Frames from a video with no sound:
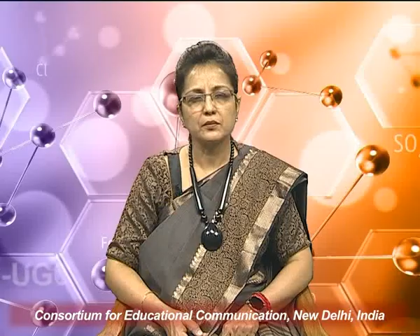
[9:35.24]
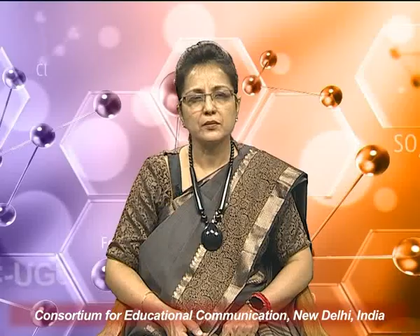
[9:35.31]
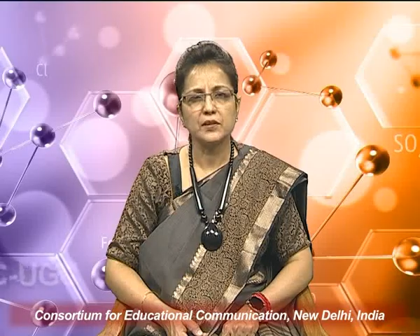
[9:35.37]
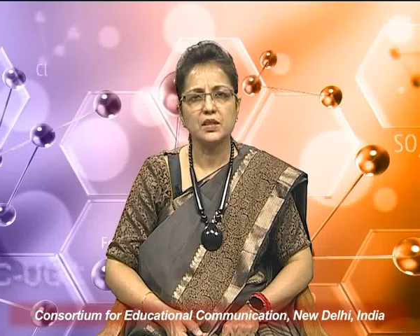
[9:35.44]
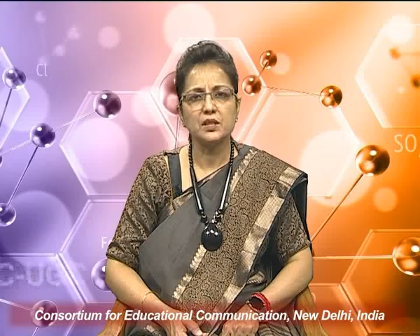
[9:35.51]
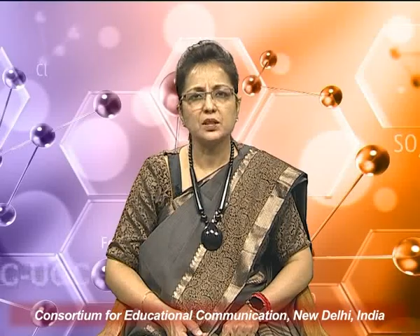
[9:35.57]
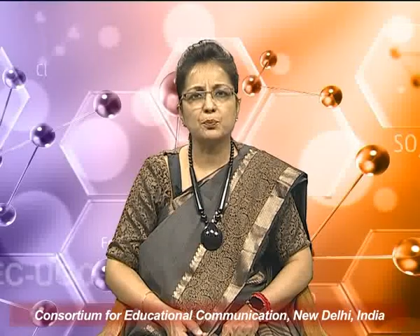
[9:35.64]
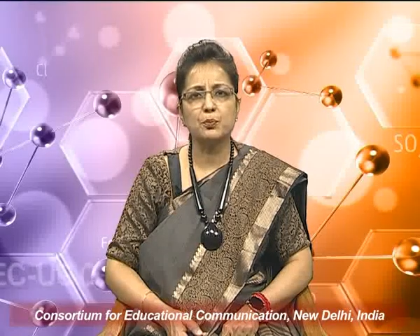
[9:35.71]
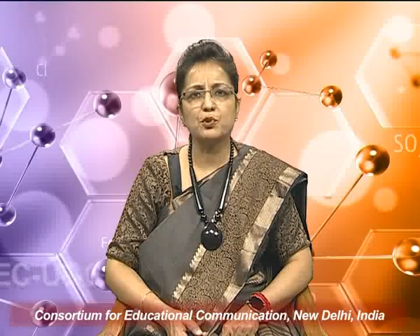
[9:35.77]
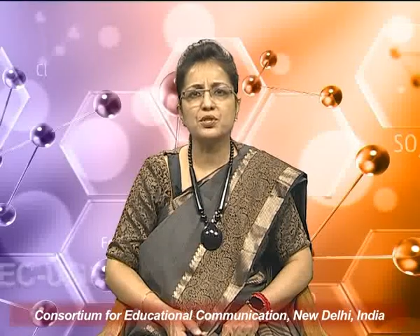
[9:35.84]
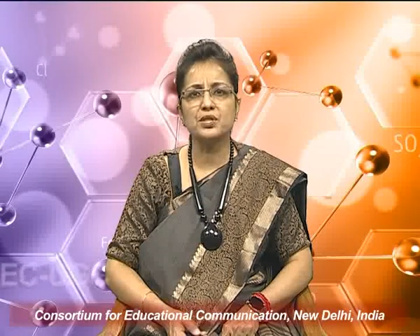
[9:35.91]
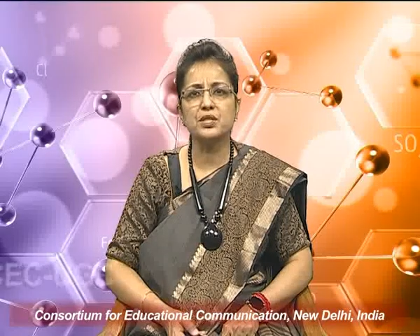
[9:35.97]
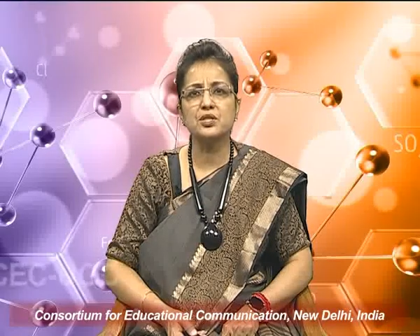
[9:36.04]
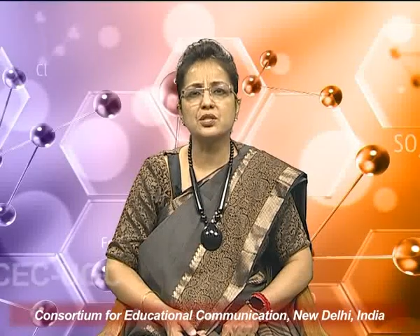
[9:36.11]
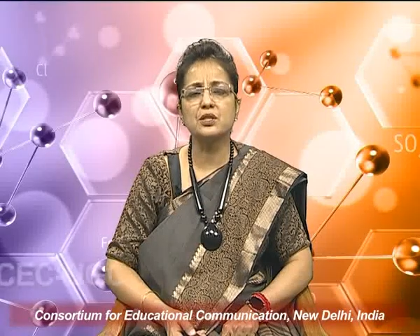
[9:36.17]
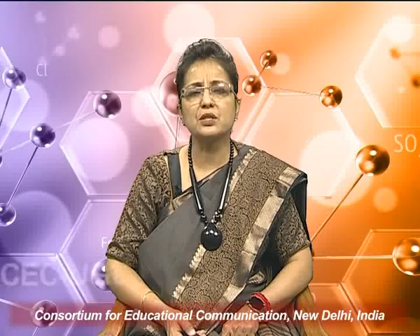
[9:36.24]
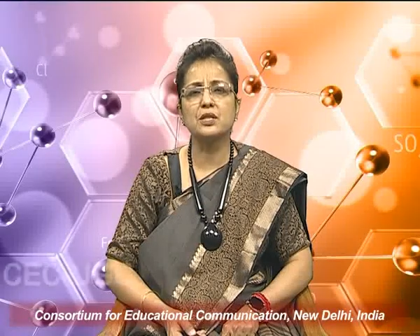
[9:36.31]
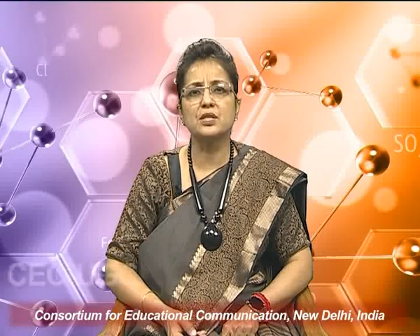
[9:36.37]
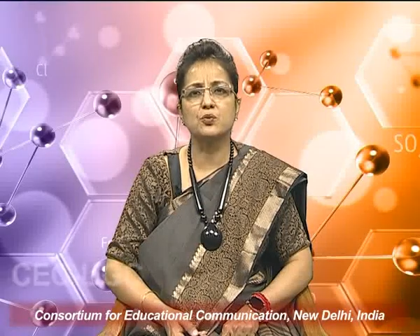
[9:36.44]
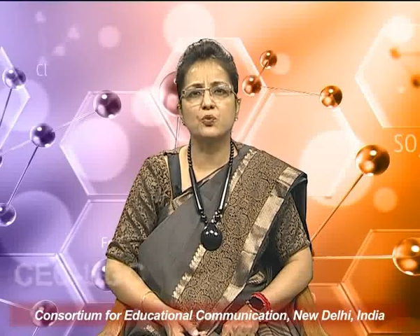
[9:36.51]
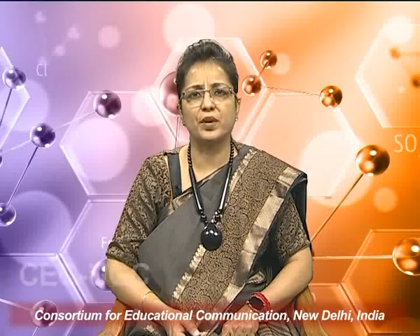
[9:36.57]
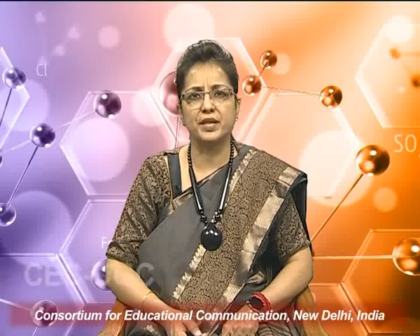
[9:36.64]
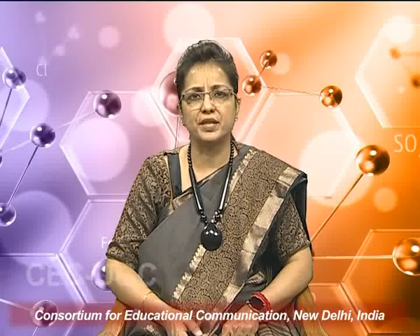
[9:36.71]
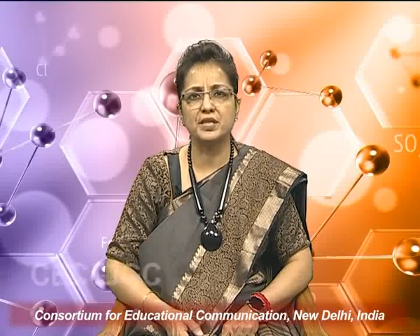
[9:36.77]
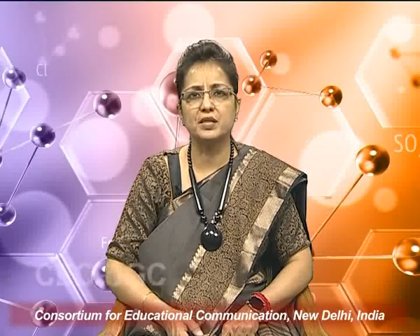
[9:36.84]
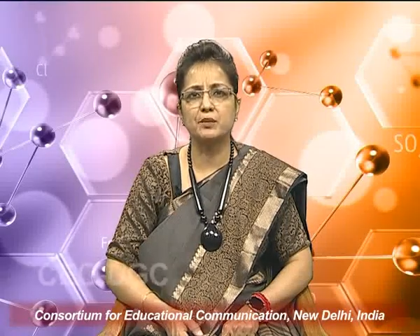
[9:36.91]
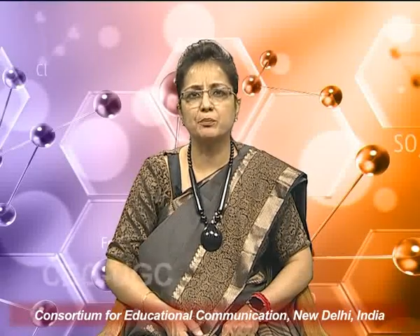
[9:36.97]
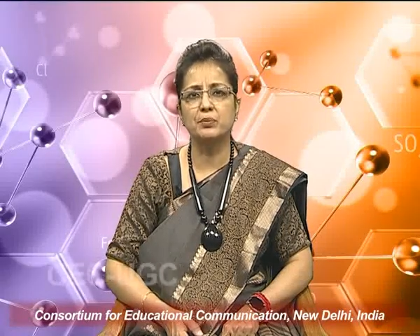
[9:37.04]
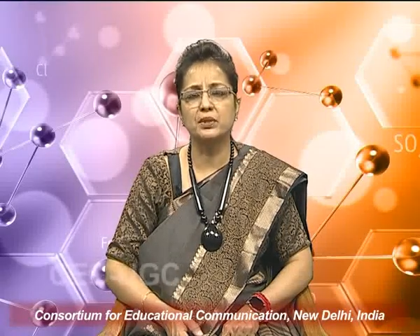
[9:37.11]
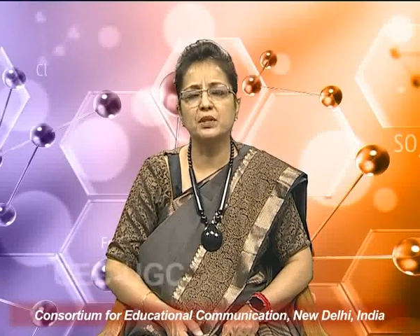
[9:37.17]
The procedure is very
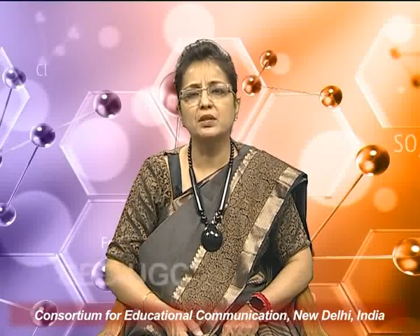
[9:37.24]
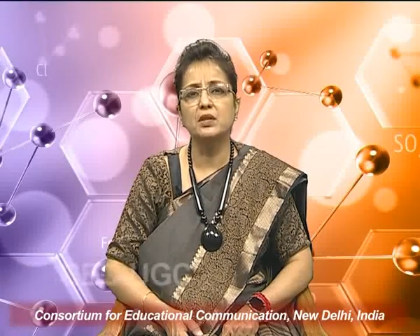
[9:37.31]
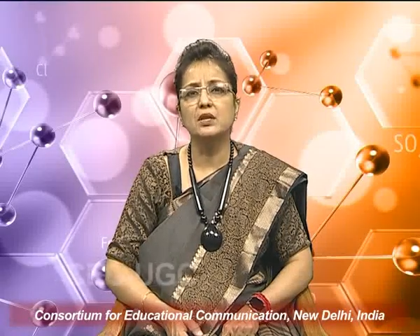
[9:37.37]
simple